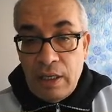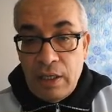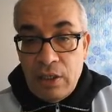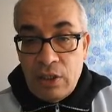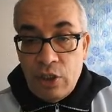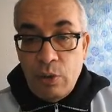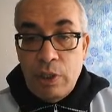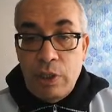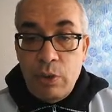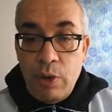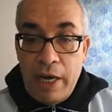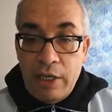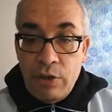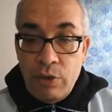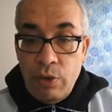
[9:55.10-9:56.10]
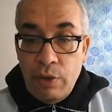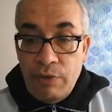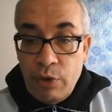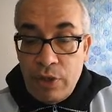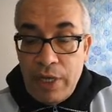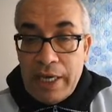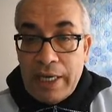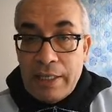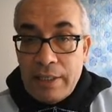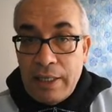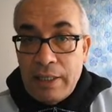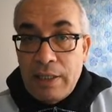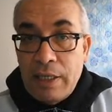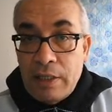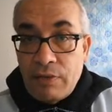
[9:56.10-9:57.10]
So what do I do if you take a
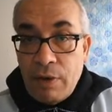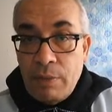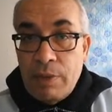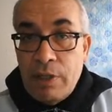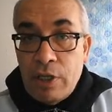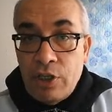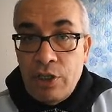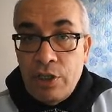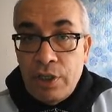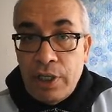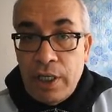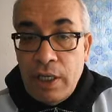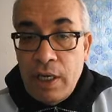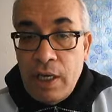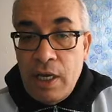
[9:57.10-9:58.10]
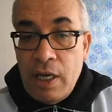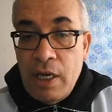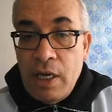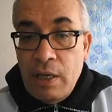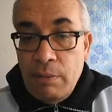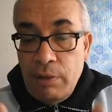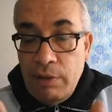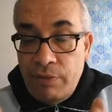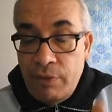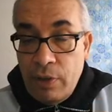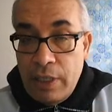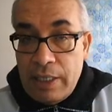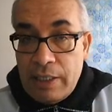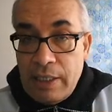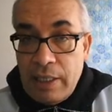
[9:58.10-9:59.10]
sentence from a dictionary? before
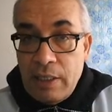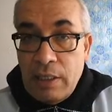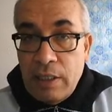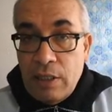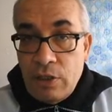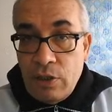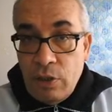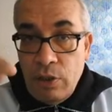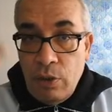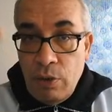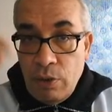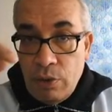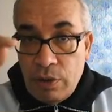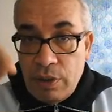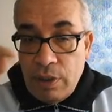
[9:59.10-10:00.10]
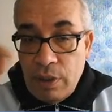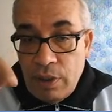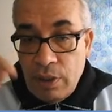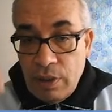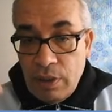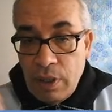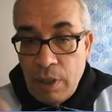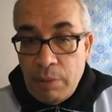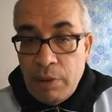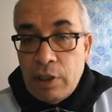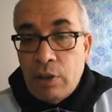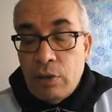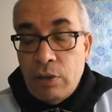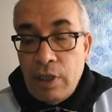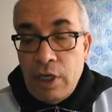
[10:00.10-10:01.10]
the sentence you use double
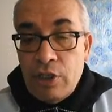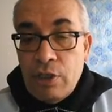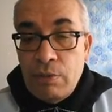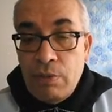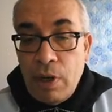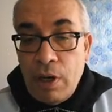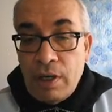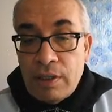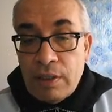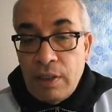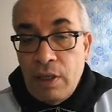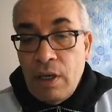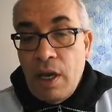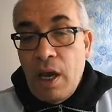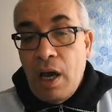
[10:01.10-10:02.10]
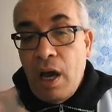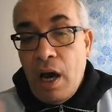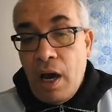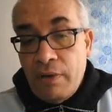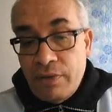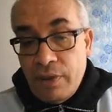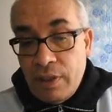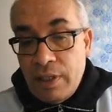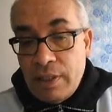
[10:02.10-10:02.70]
quotation marks, after the